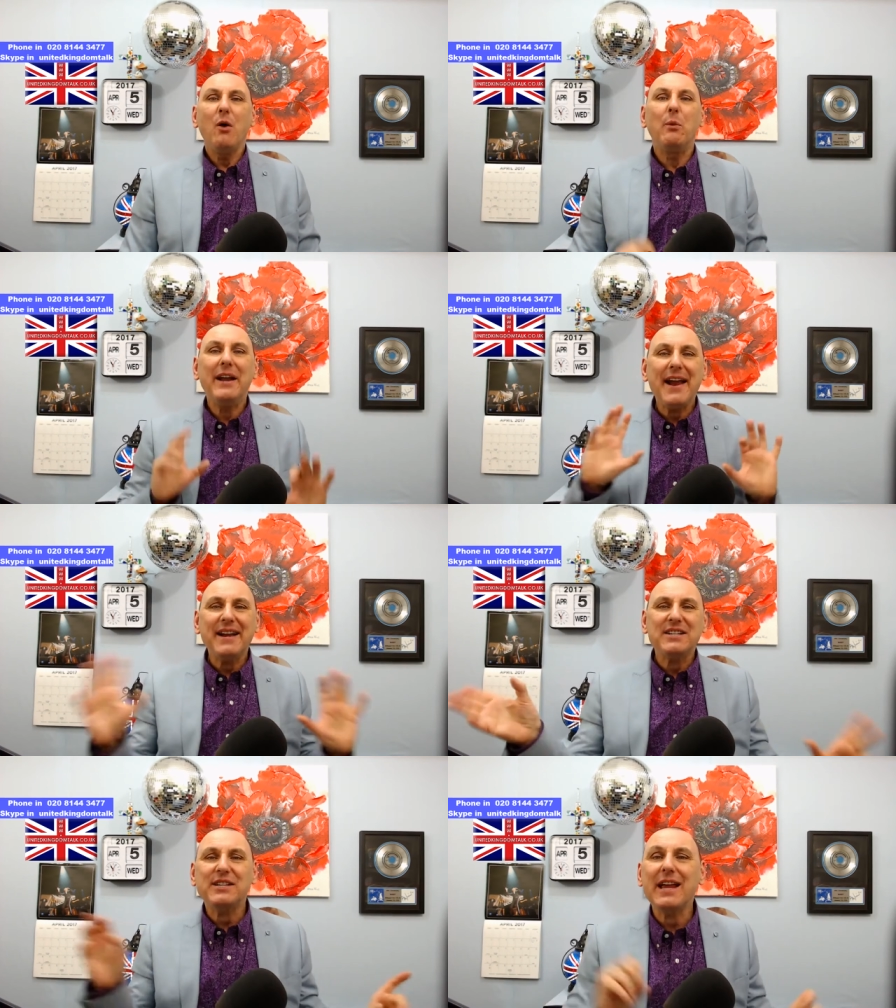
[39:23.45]
We need
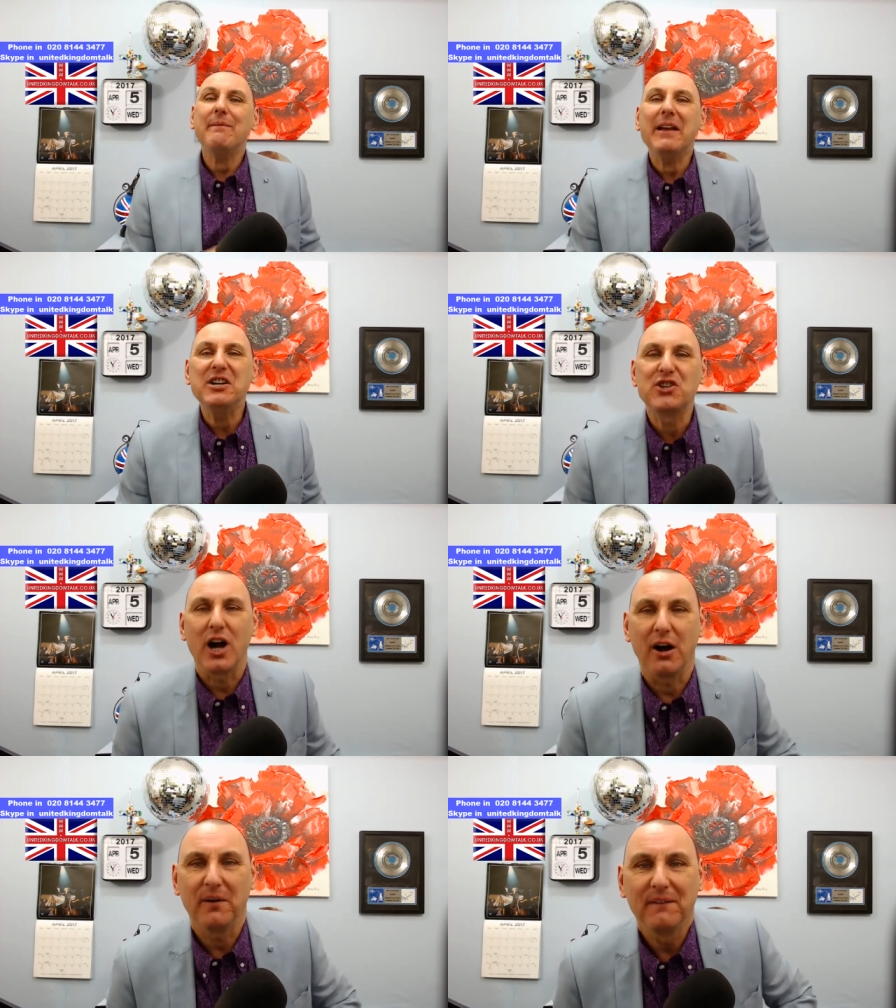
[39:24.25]
a TV
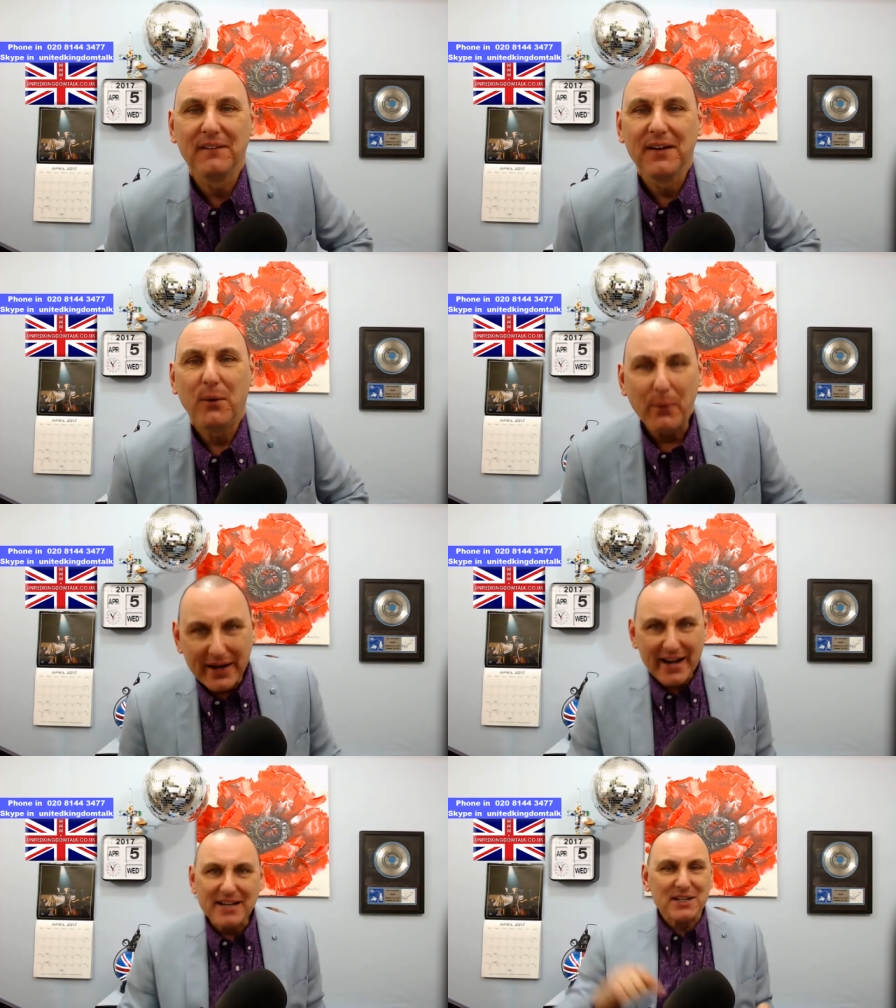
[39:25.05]
show. We
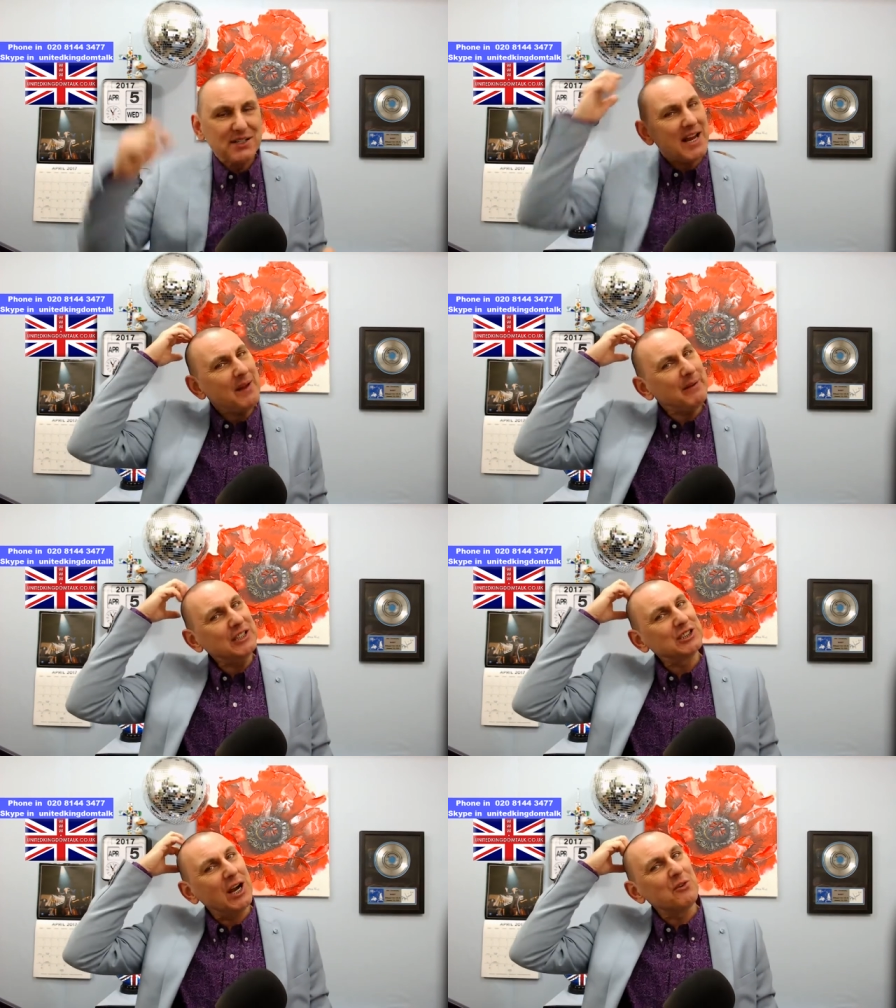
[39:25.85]
need a TV
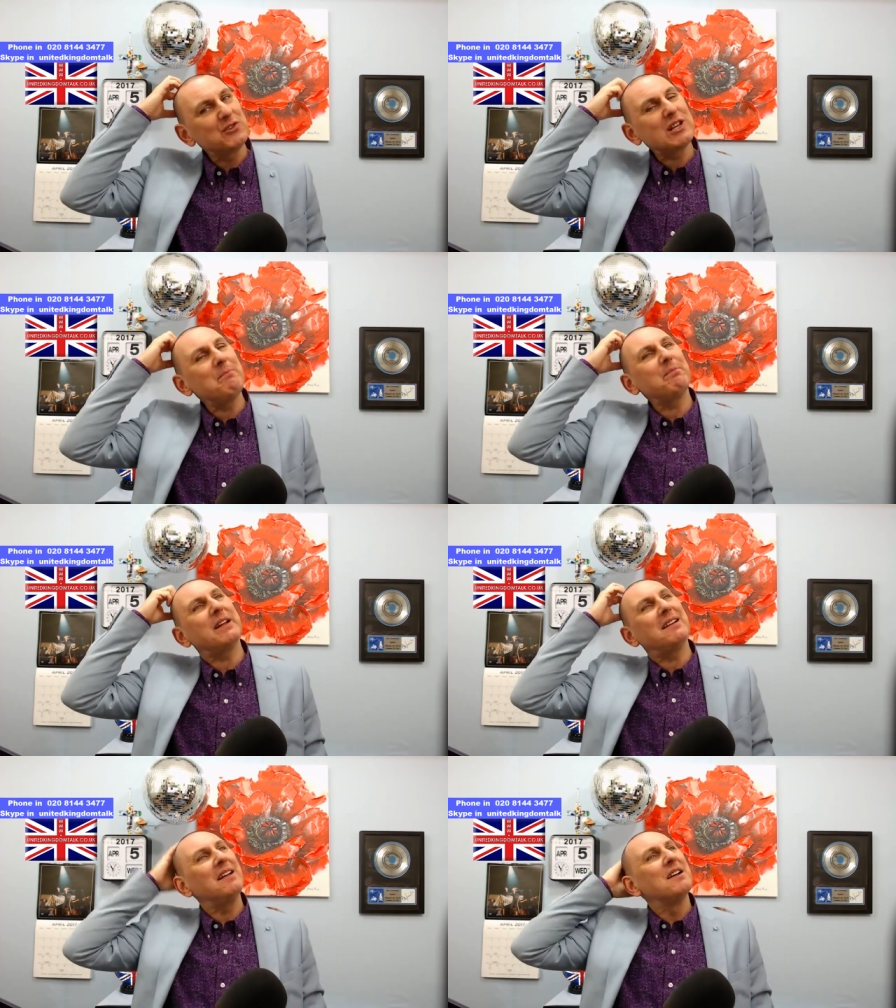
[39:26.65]
show.
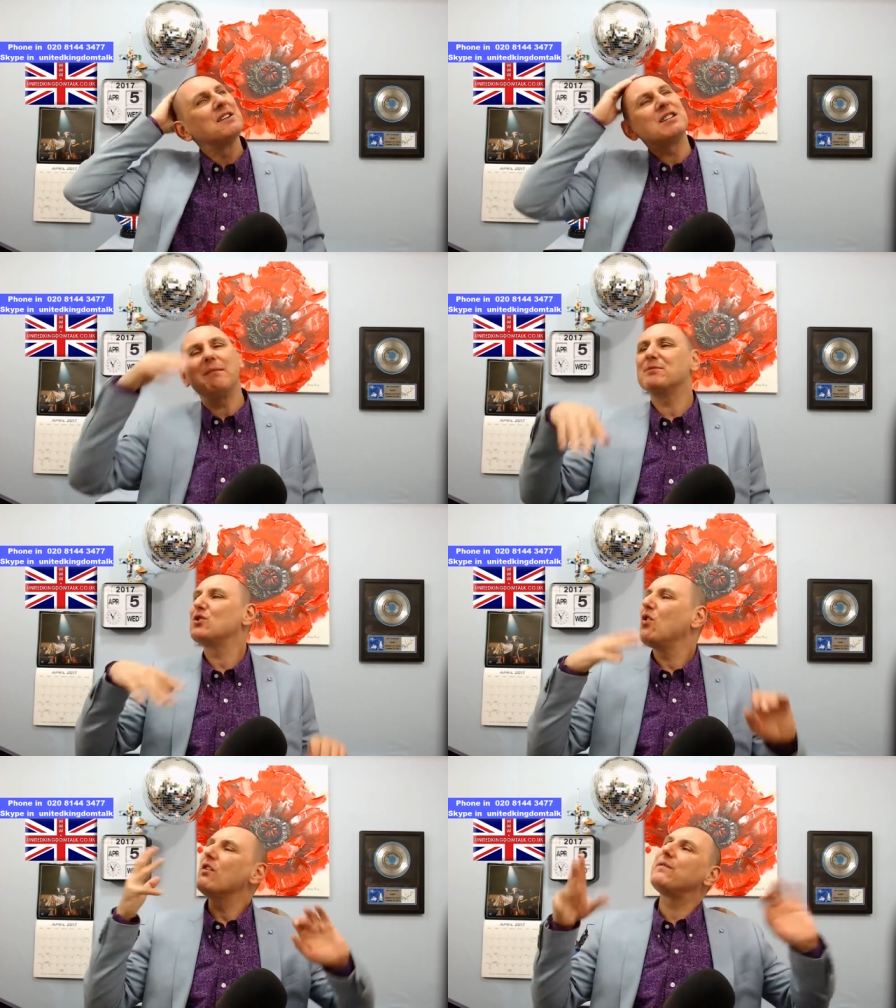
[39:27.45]
Something, some
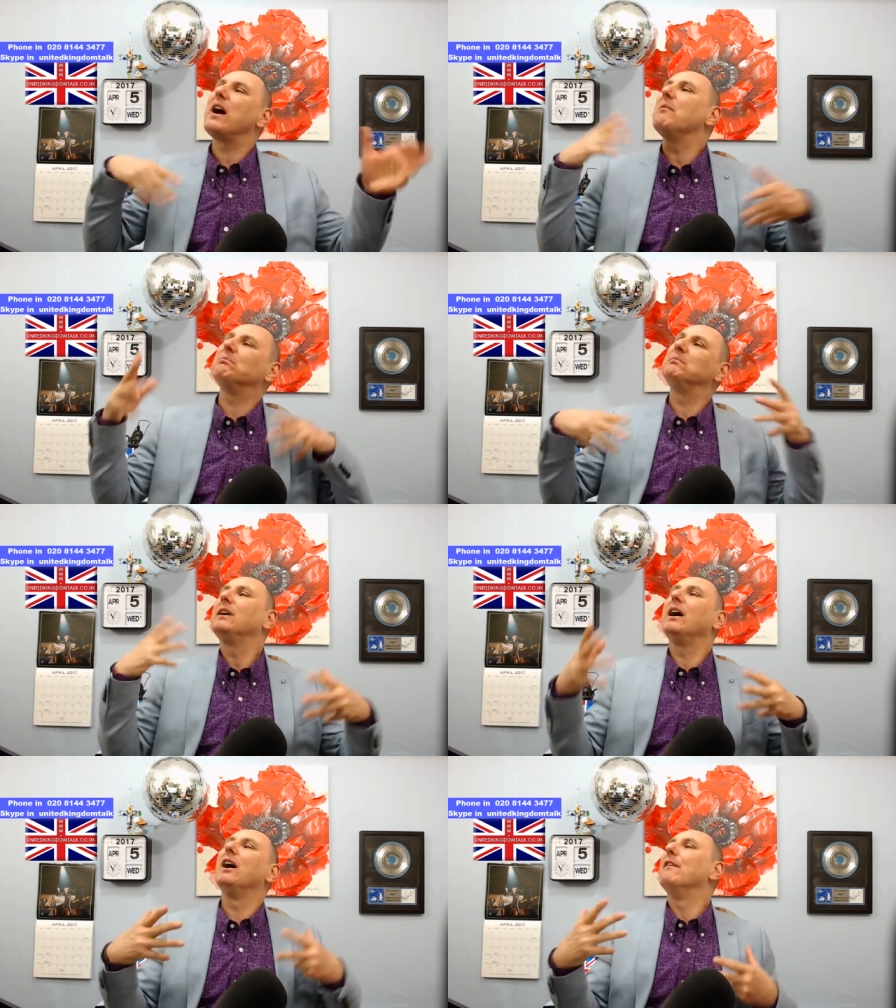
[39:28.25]
sort of um,
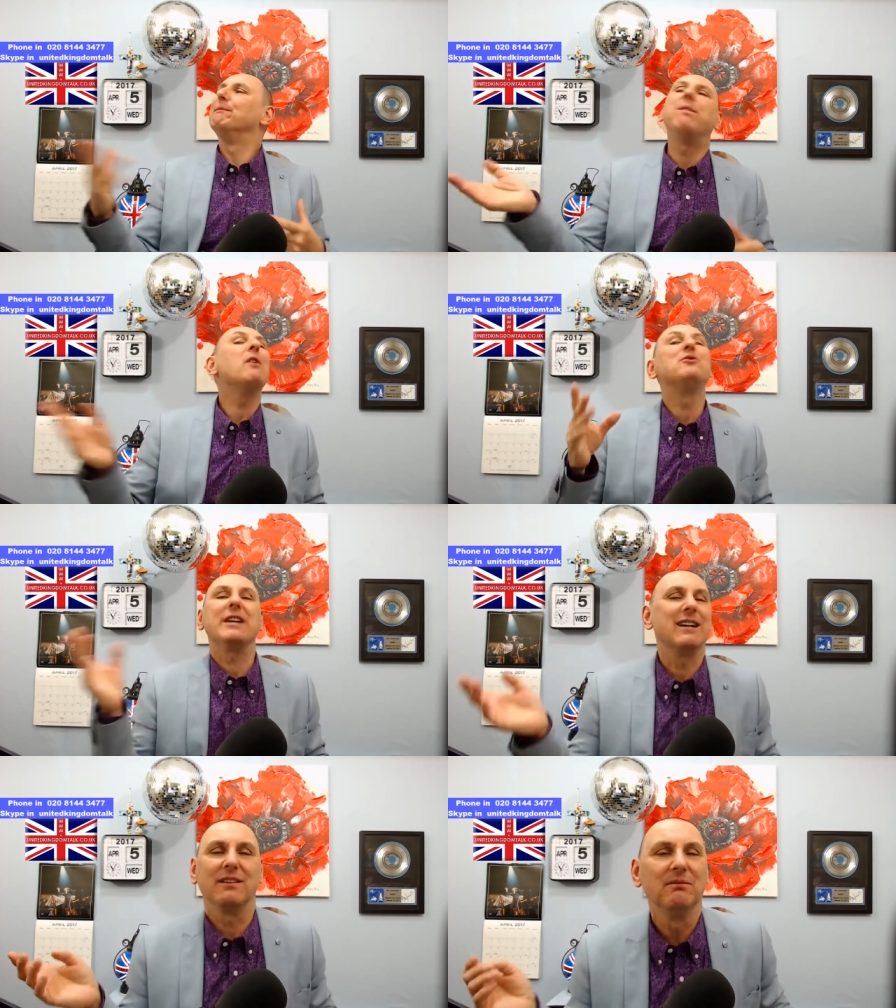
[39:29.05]
uh,
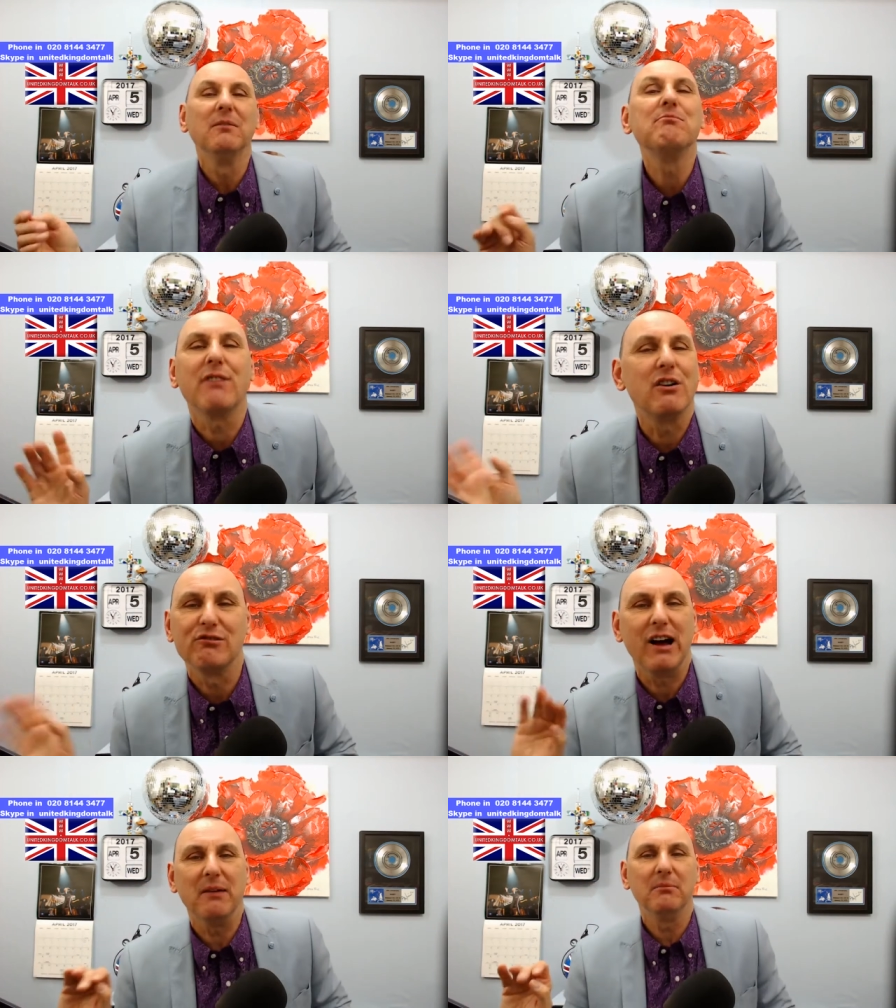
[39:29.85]
voting
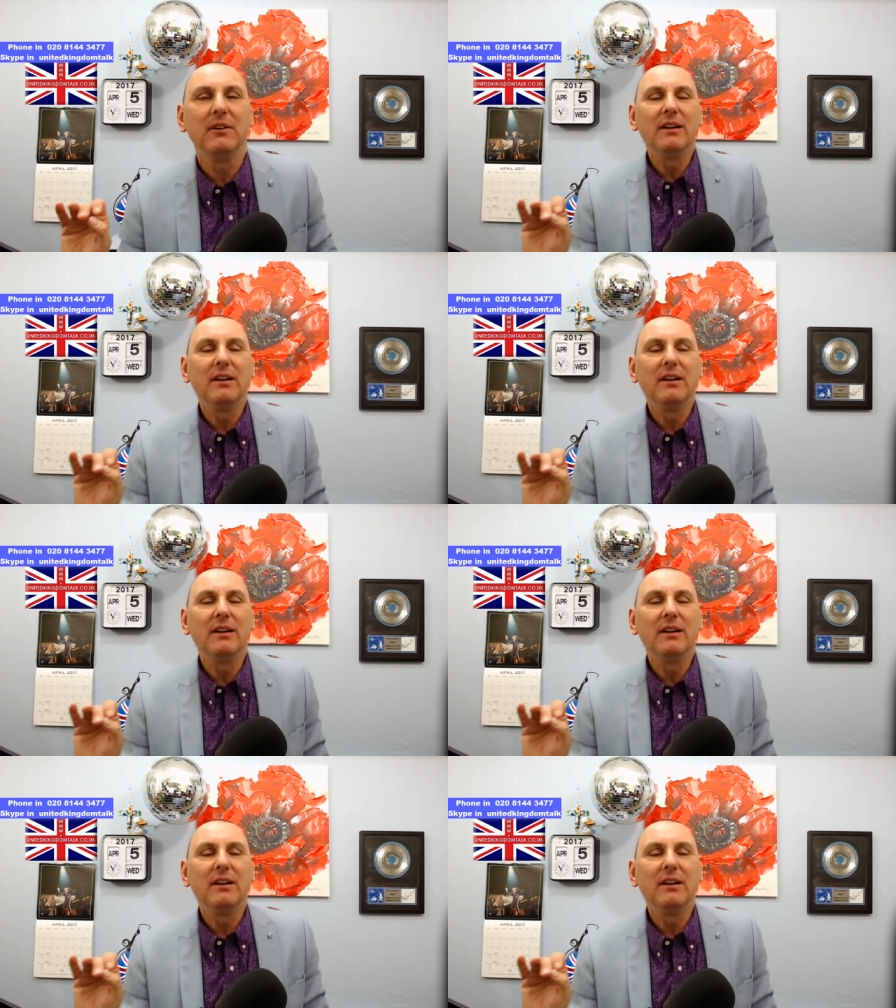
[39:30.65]
program.